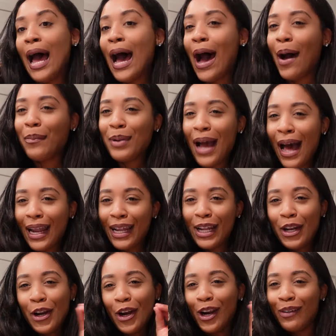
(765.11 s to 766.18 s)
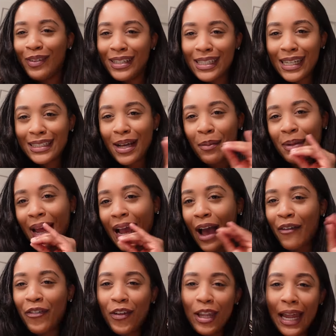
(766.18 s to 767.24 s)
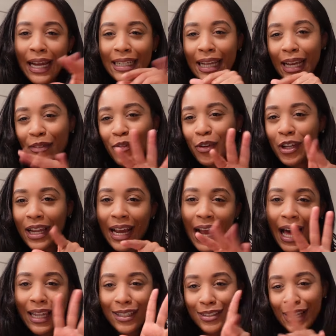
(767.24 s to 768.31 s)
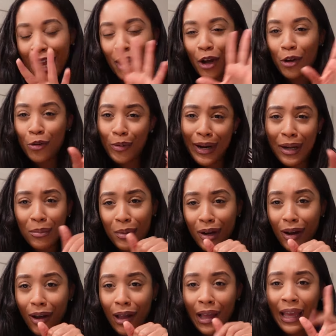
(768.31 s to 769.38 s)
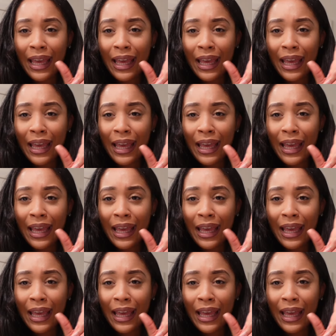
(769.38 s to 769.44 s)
I'm kind of nervous because I'm like, I feel like they feel like I look like a grandma.